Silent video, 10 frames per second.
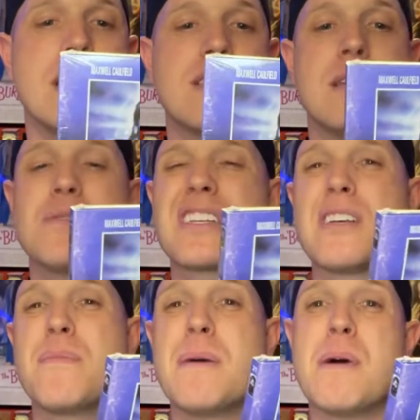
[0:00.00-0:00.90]
It seems like
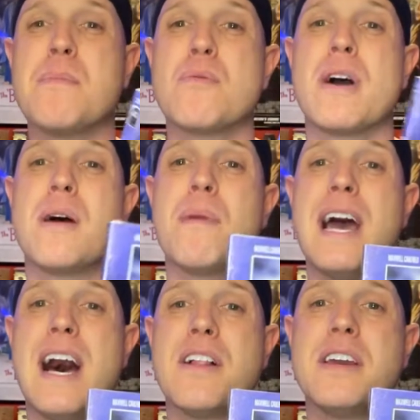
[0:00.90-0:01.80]
something that might be right up my
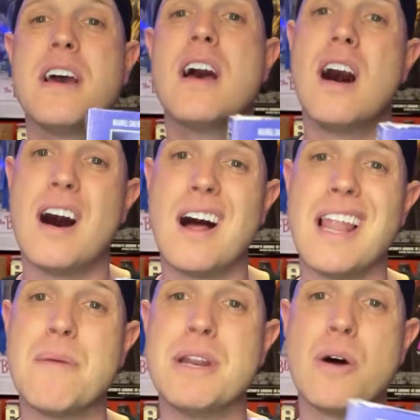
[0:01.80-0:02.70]
alley.
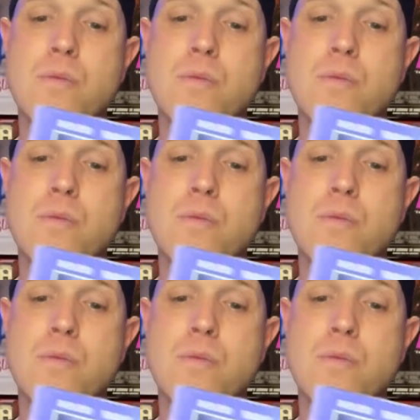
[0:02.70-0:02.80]
Let me know.